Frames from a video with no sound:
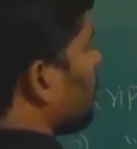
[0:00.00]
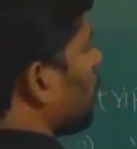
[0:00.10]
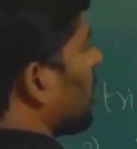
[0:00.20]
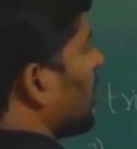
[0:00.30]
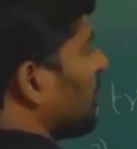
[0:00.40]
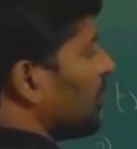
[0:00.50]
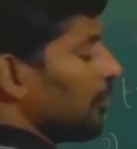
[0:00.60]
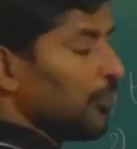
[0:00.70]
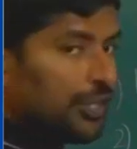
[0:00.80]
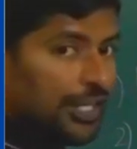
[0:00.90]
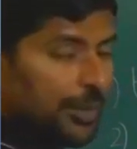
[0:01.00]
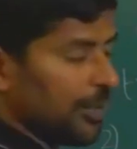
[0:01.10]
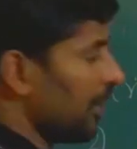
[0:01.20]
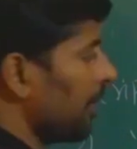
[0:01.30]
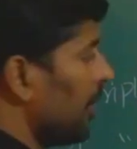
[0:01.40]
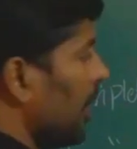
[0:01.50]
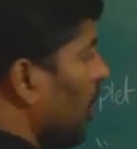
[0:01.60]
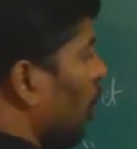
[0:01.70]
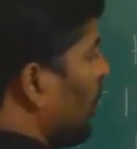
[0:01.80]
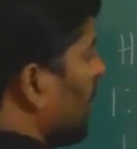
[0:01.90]
proton with the deuterium atom.
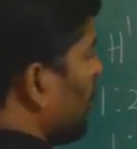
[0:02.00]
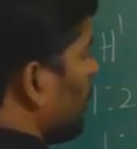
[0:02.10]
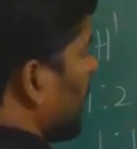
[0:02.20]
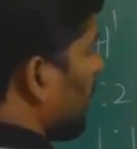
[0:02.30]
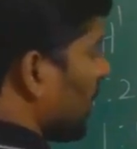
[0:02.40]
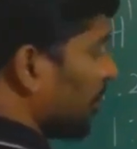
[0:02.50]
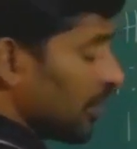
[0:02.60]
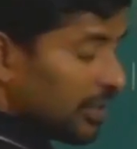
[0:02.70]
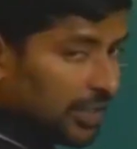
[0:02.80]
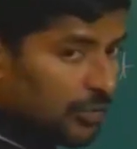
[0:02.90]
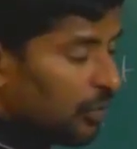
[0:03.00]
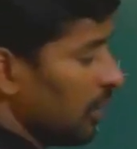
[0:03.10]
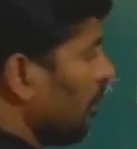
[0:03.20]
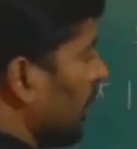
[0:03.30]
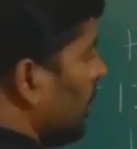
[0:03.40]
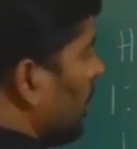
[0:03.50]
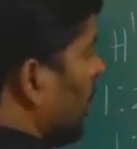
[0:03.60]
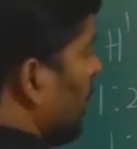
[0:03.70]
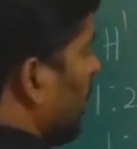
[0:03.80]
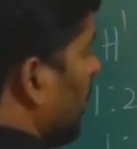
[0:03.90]
How many deuterium atoms are there? Only one.
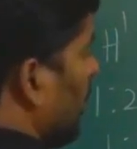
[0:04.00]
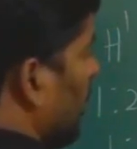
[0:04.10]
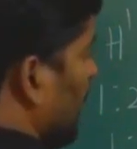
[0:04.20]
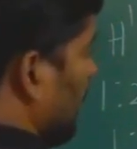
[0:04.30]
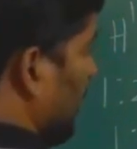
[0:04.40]
What is